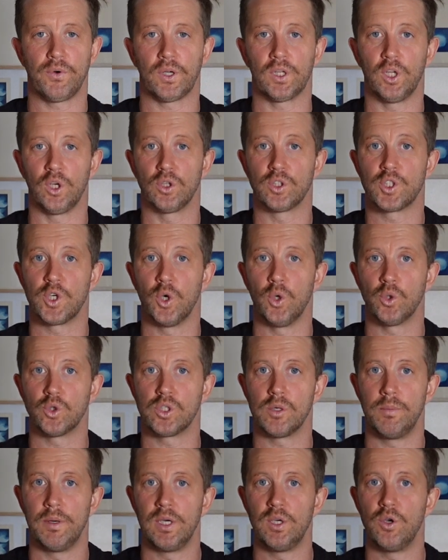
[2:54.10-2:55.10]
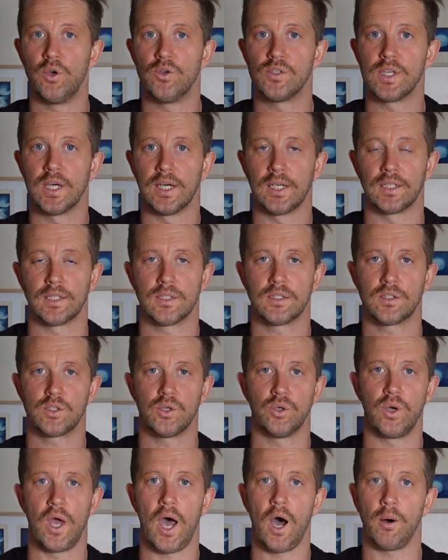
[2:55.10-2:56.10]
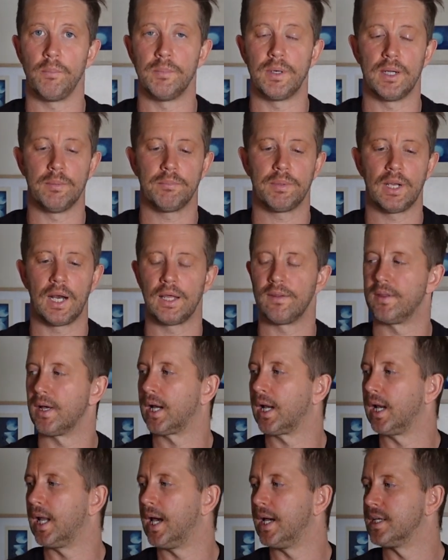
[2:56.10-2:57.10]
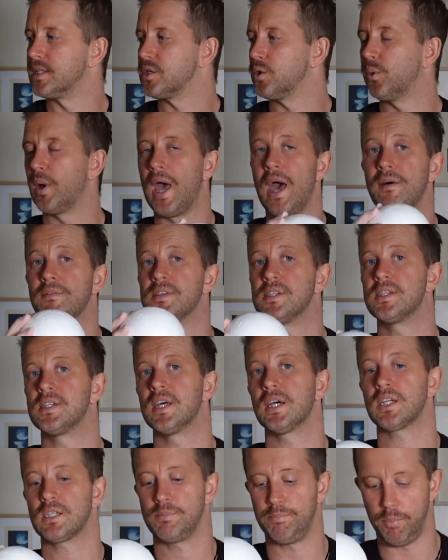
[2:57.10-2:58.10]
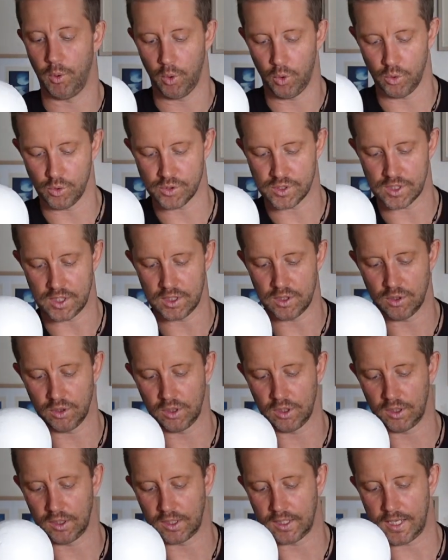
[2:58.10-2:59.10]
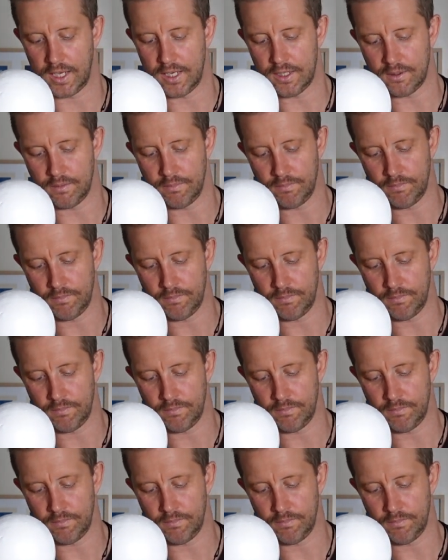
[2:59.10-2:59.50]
little tool to be using to help manipulate the clay. So we have 6 balls in your little kit.